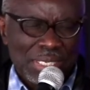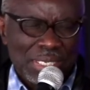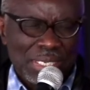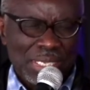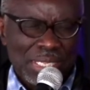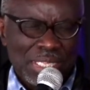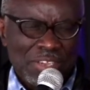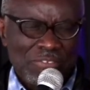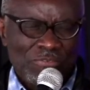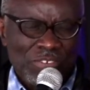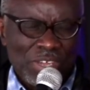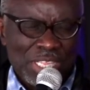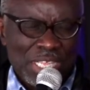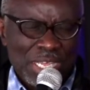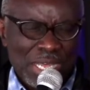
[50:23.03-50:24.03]
and that
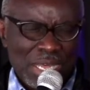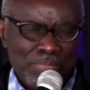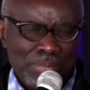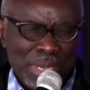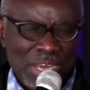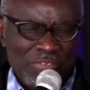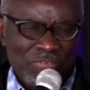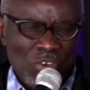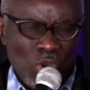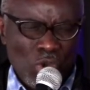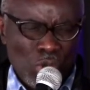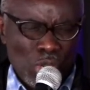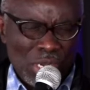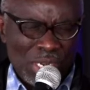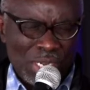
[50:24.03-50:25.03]
further above
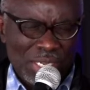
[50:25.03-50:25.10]
all,